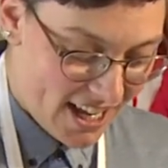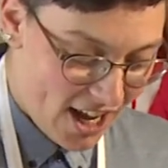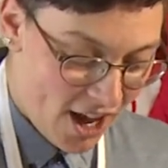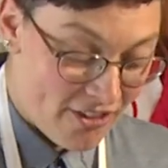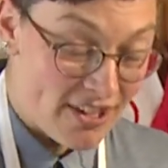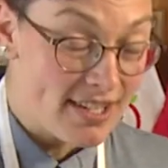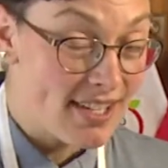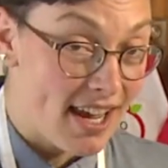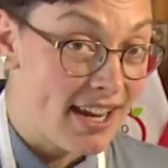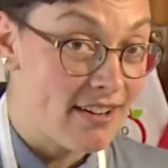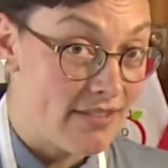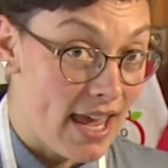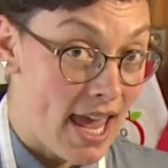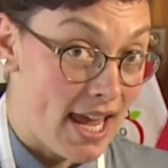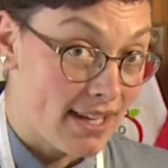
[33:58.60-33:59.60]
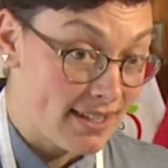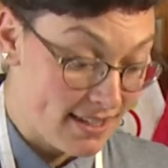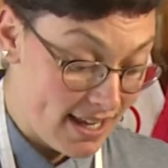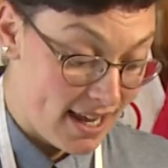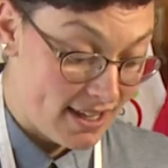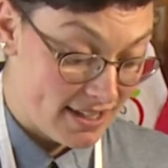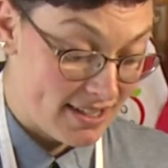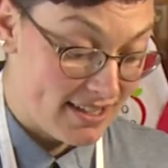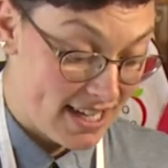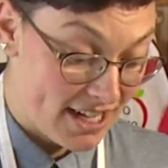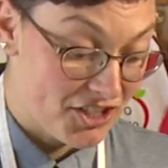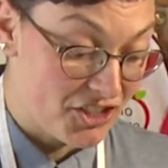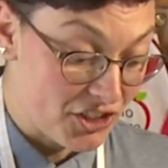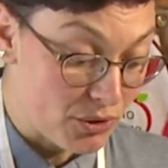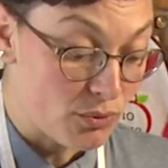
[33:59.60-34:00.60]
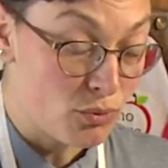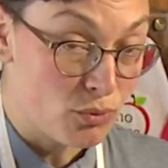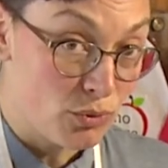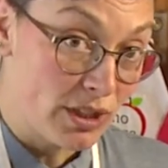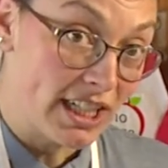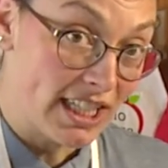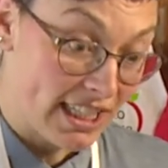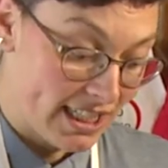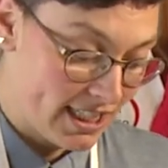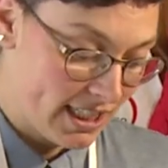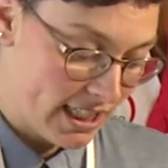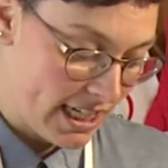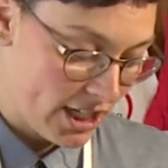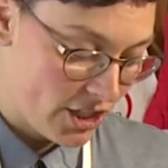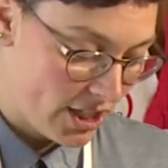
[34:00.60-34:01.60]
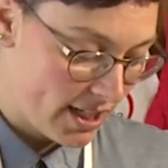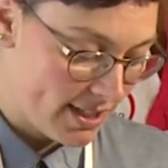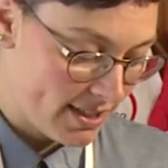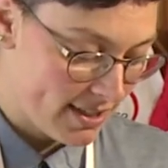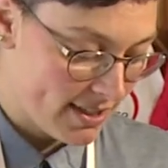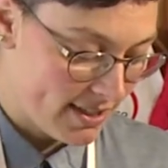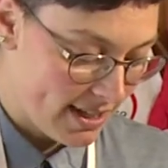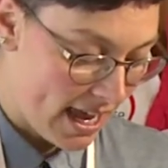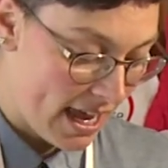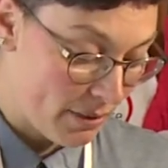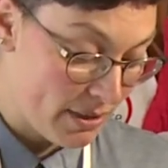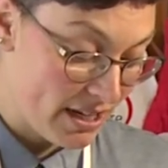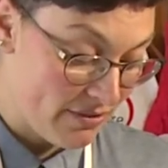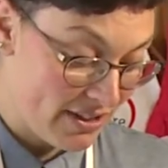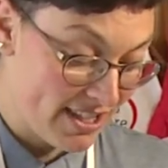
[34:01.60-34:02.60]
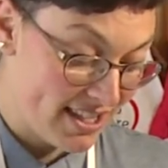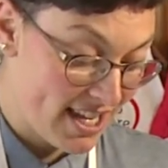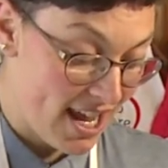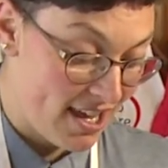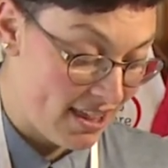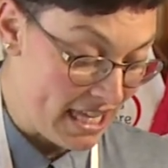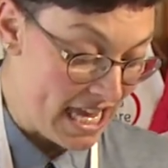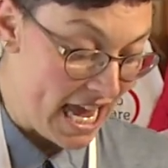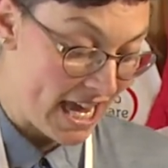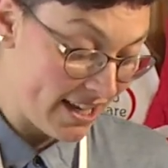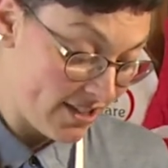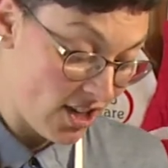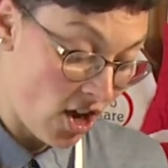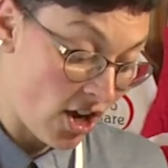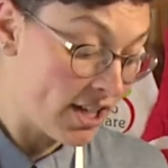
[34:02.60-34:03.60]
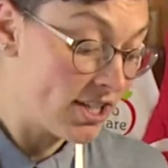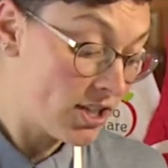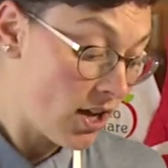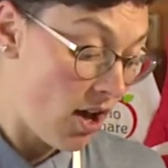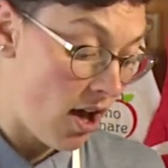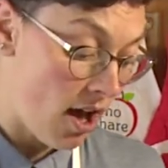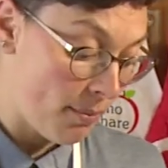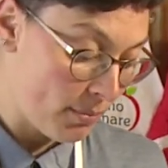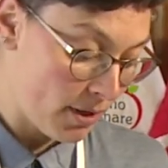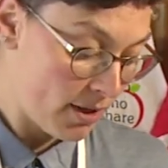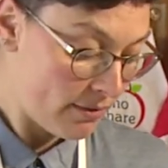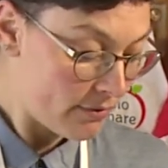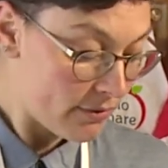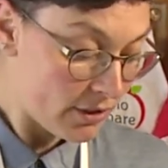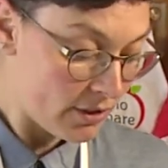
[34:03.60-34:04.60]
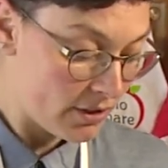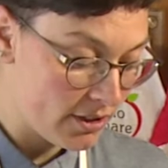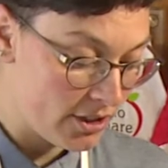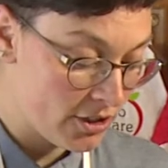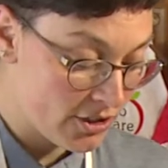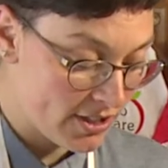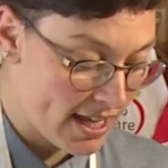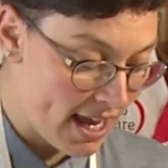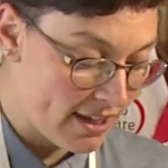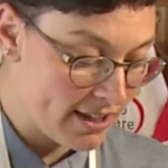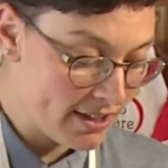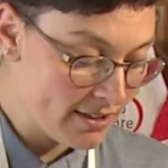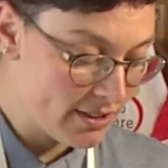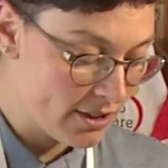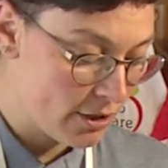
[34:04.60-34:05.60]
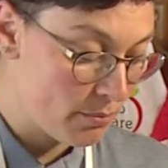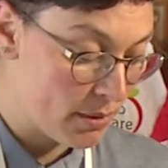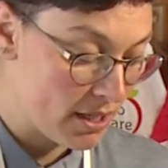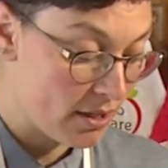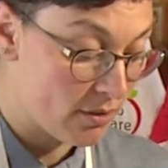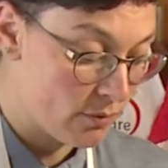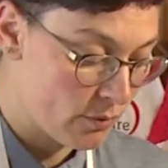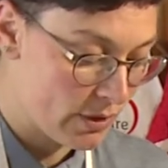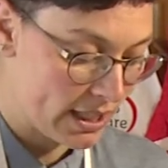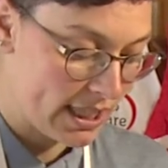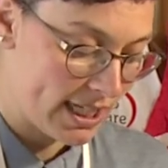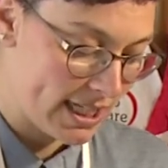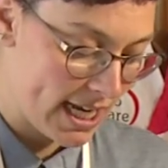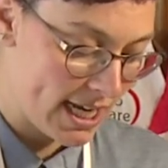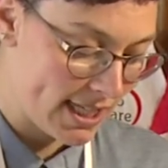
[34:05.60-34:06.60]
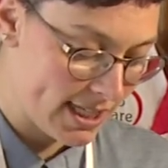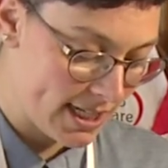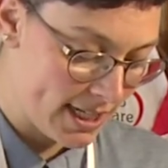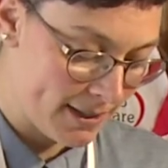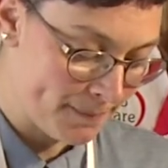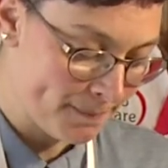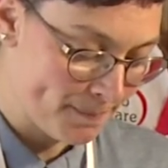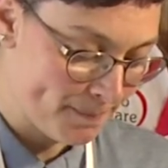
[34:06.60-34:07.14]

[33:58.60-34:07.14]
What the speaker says: on the side of eggs, salad is actually really delicious. I would even say the eggs on top of your salad could be really tasty.